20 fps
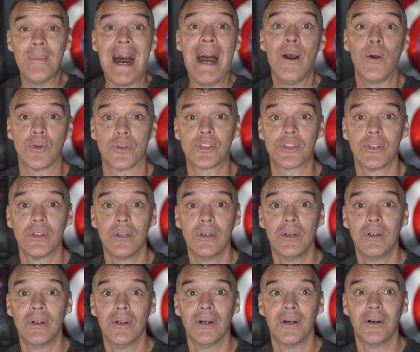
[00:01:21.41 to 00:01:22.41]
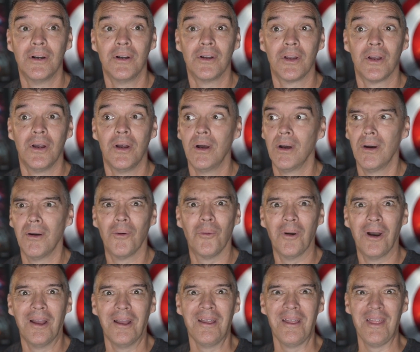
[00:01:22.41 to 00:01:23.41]
out.
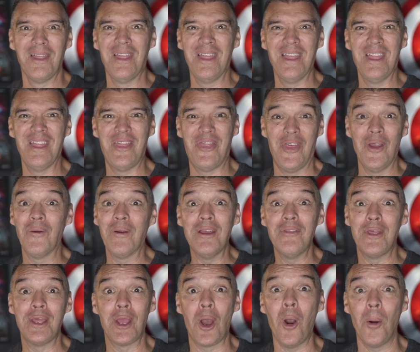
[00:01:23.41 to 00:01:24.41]
They're in the